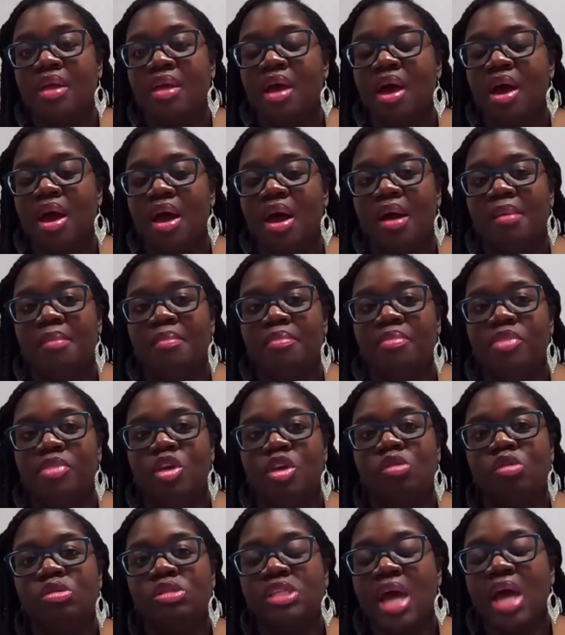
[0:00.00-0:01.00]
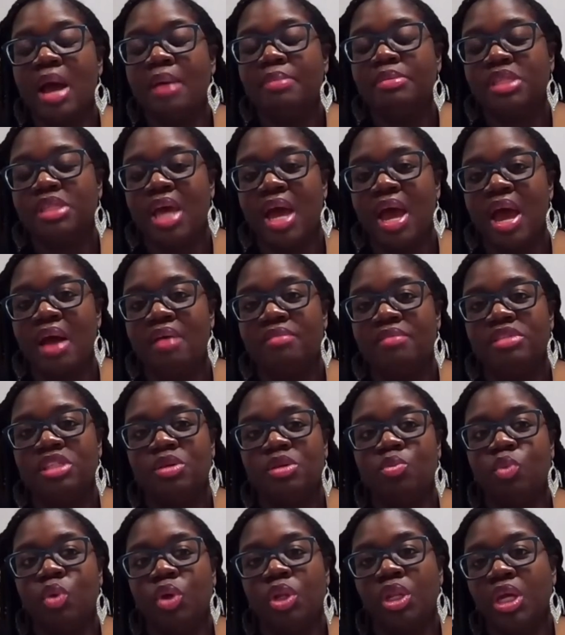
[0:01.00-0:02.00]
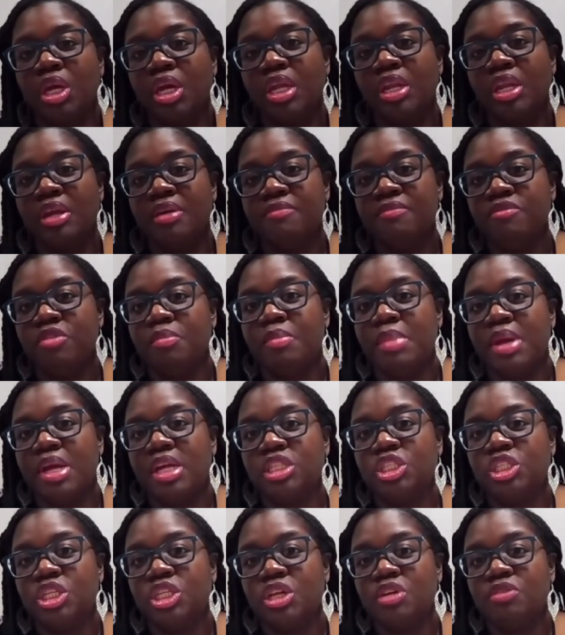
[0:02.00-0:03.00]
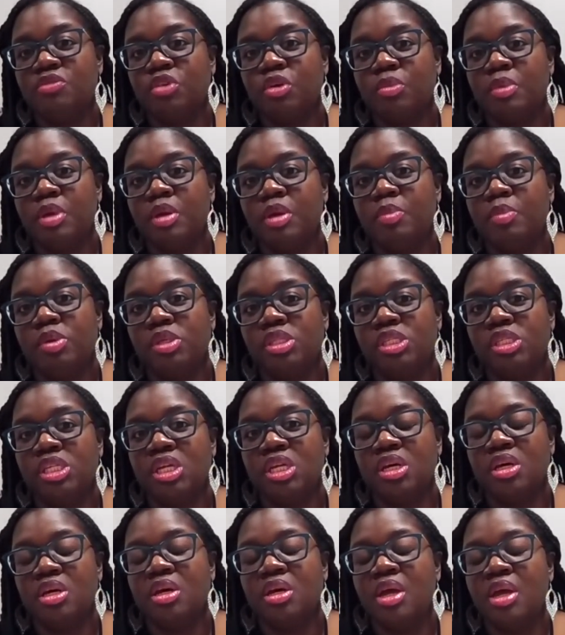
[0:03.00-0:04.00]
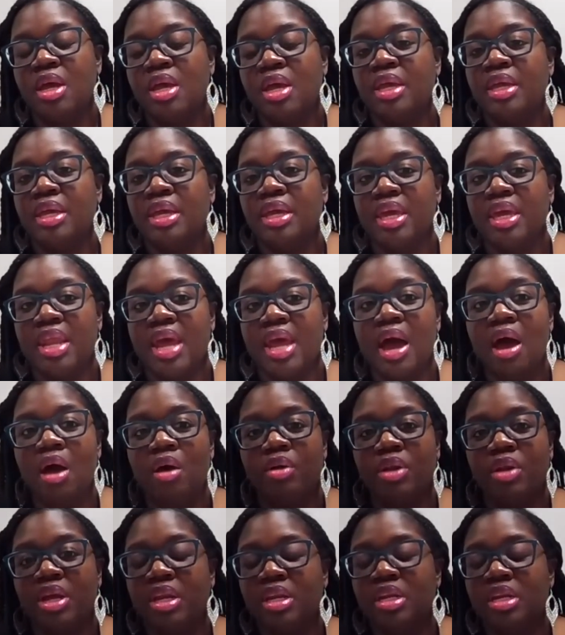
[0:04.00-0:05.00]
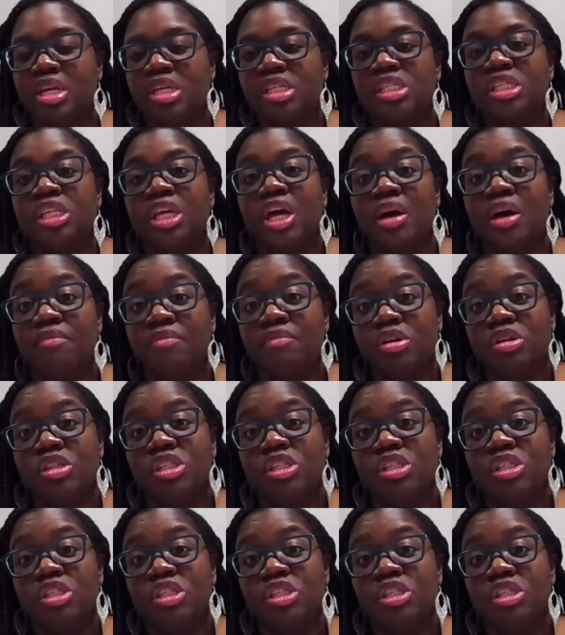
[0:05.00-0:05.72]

Those apps have some really good information for people to get out and discover